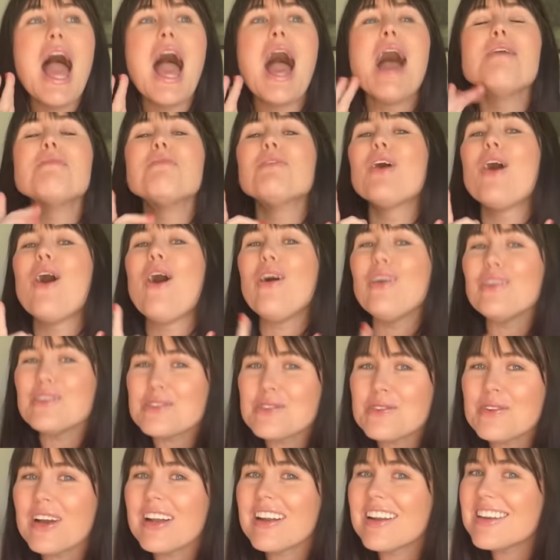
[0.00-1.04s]
And we're also
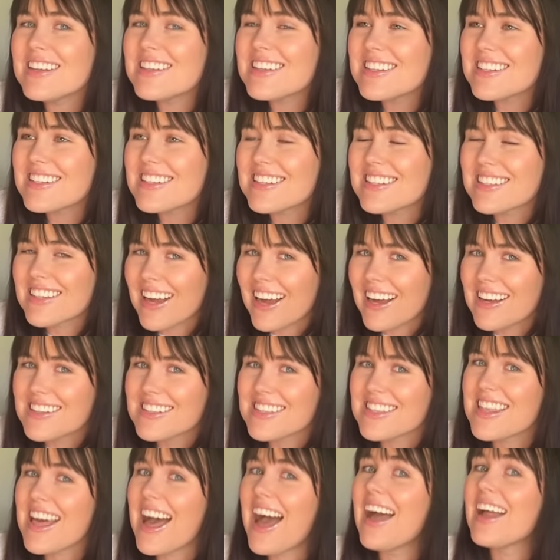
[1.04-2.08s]
gonna discuss
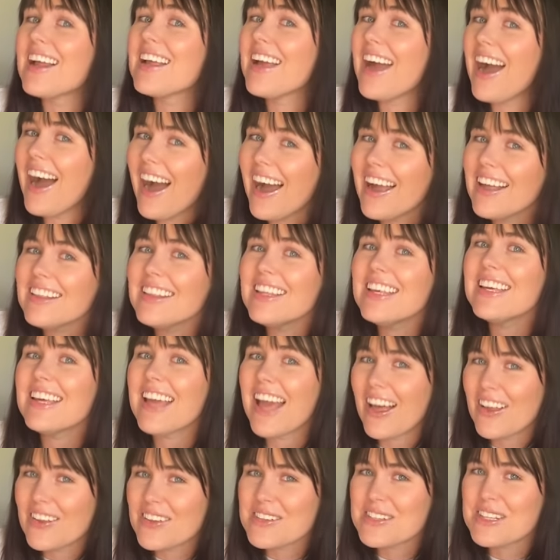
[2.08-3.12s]
that Kylie
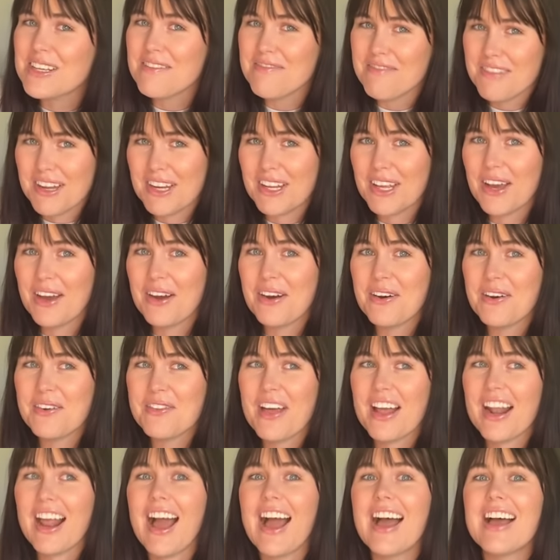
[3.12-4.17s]
Kelce video
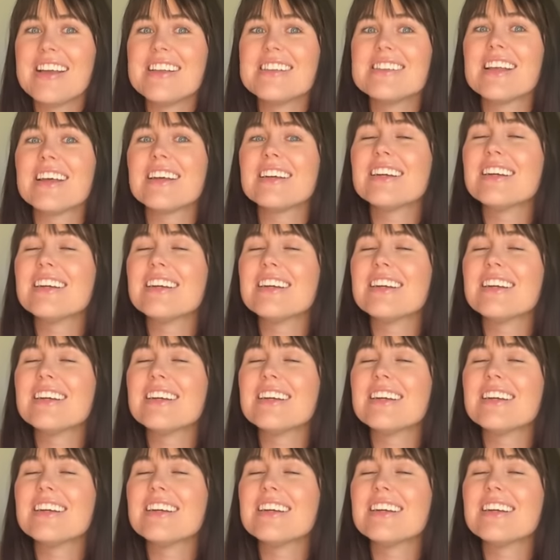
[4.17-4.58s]
that has